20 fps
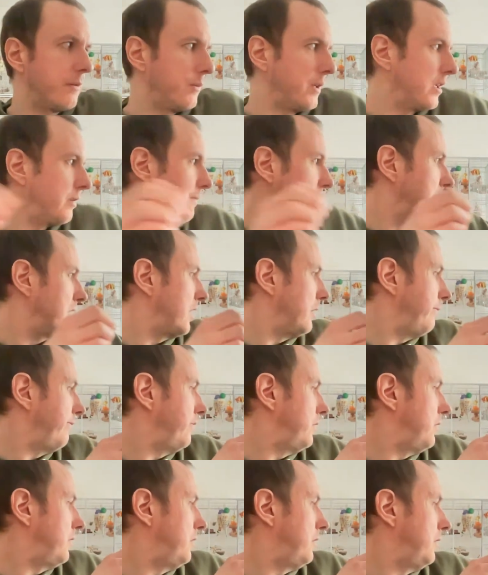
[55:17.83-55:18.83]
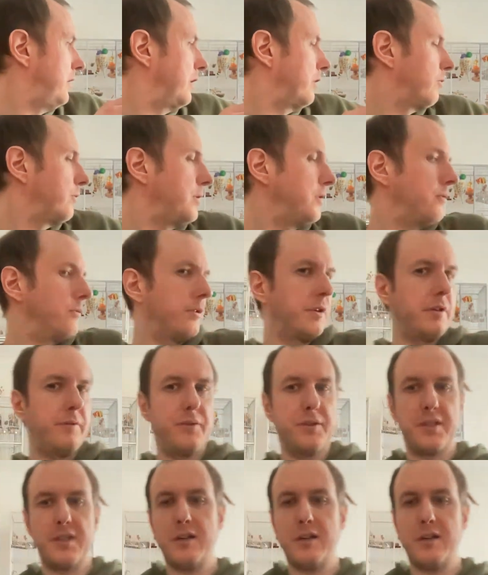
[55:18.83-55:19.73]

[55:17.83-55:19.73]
I'm going to make up for earlier. Or are you on the opposite?